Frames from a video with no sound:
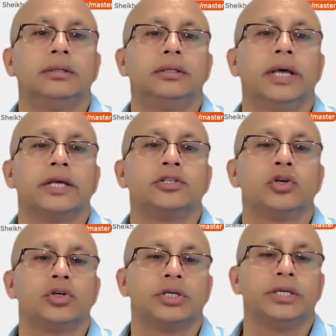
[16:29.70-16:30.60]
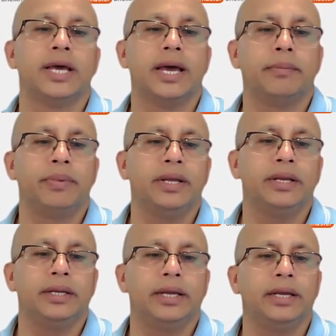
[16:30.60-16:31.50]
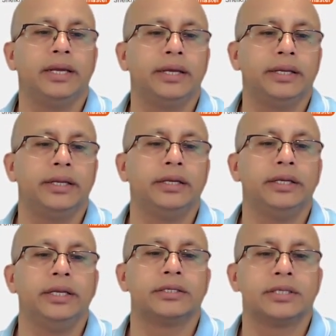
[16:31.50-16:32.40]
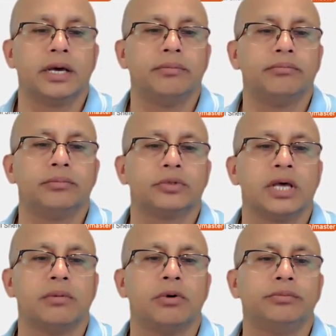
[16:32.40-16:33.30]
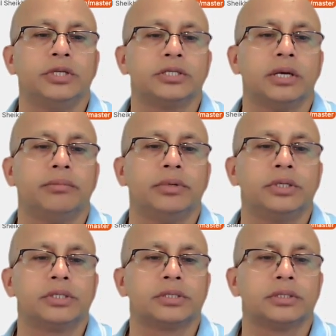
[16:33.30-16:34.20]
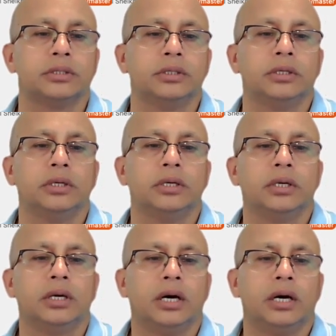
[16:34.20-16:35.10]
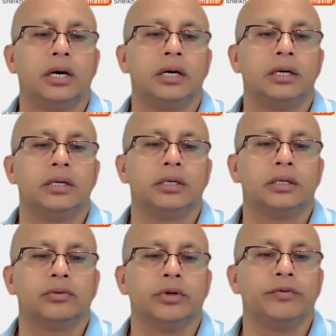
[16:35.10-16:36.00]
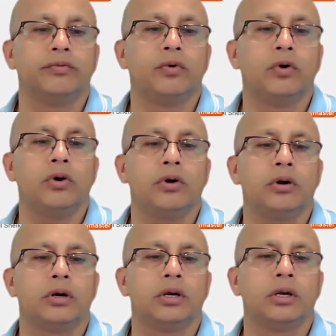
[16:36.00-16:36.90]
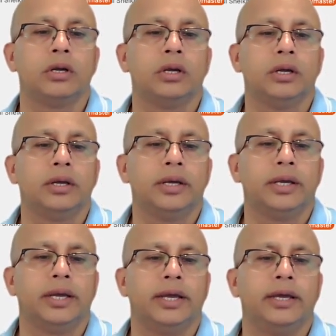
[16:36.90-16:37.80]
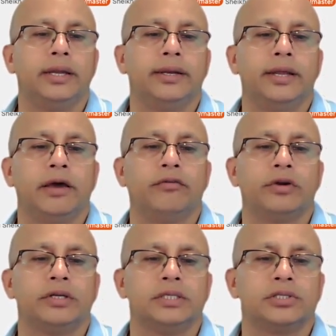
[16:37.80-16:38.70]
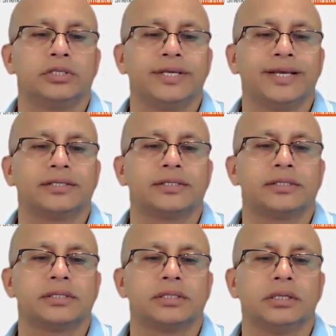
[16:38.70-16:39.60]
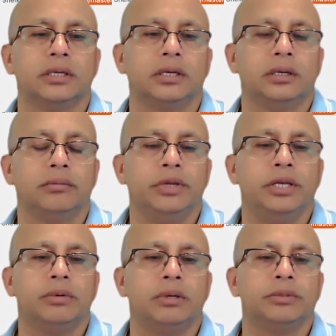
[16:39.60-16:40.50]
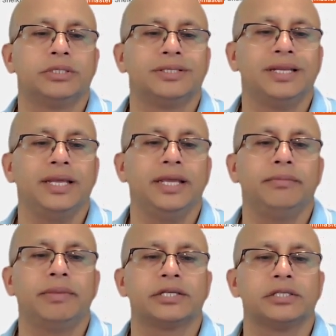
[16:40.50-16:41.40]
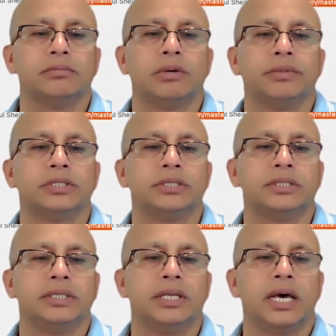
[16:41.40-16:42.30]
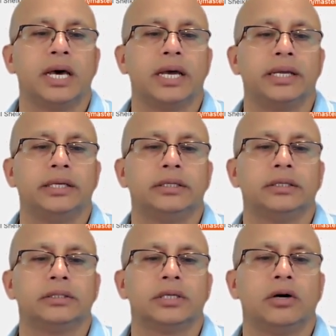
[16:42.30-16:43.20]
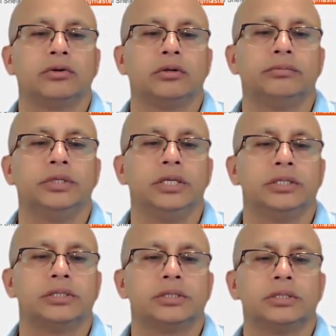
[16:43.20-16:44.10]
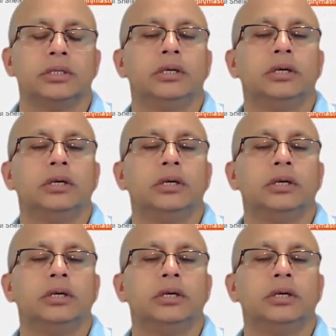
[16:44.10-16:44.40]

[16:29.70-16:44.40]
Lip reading: The execution happened and it did some of these numbers are 24 and average is 6, minimum is 3, maximum is 9 out of these